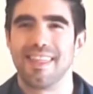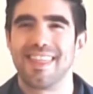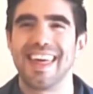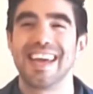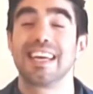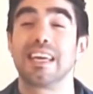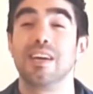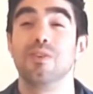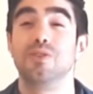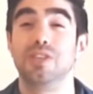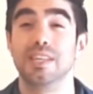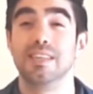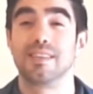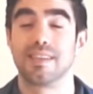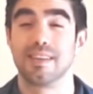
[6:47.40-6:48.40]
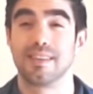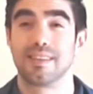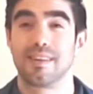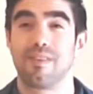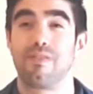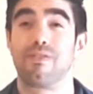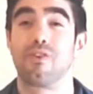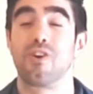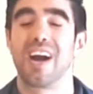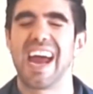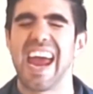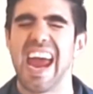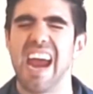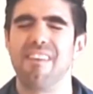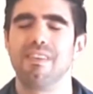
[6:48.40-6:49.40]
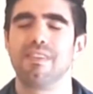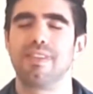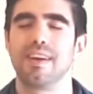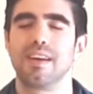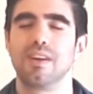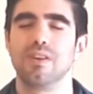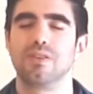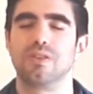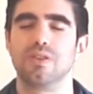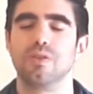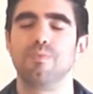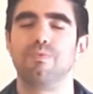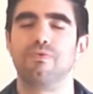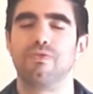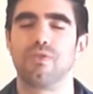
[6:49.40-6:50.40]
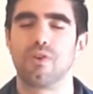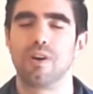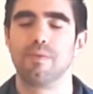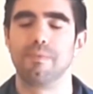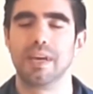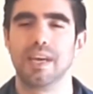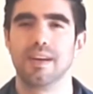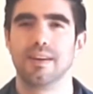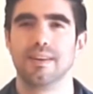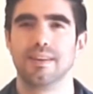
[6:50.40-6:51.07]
Thank you, Jesus, for everything you do for me.